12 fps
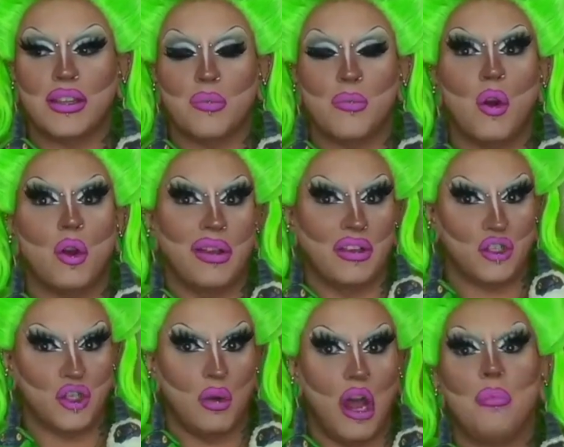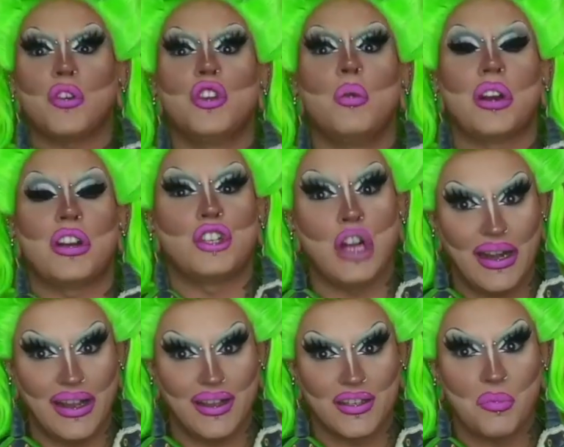the Pokemon that showed up, or you want to
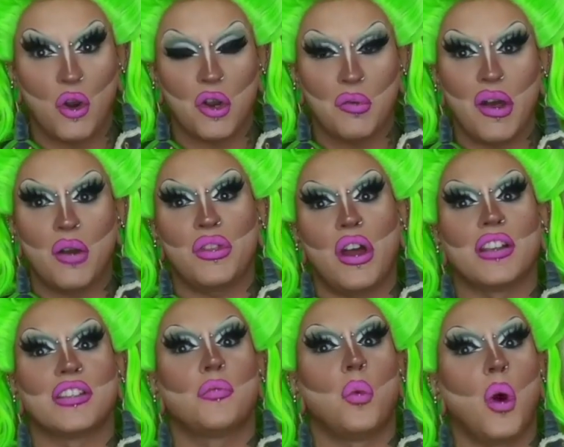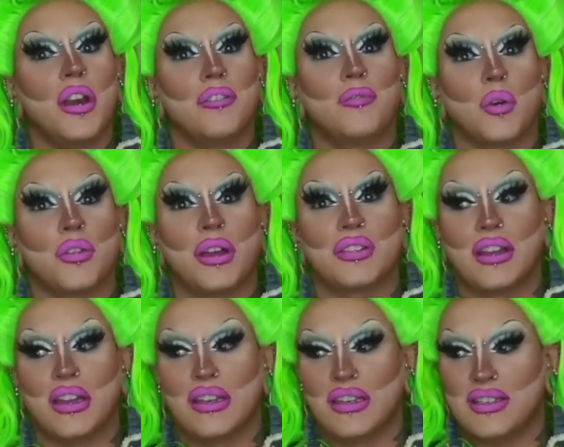shiny hunt a Pokemon with odds of 1 in
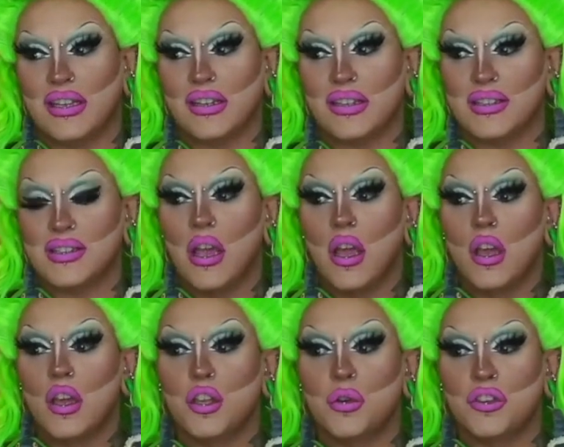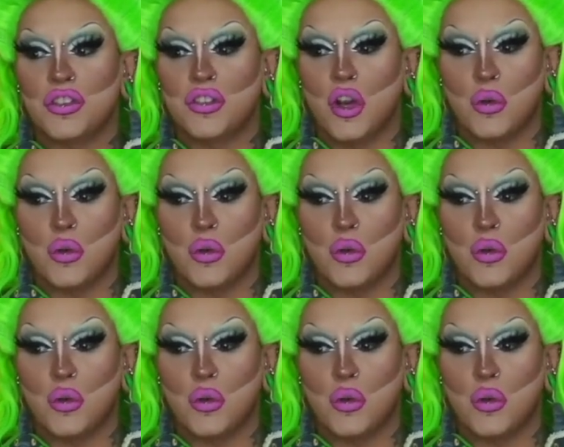4,096, you can just go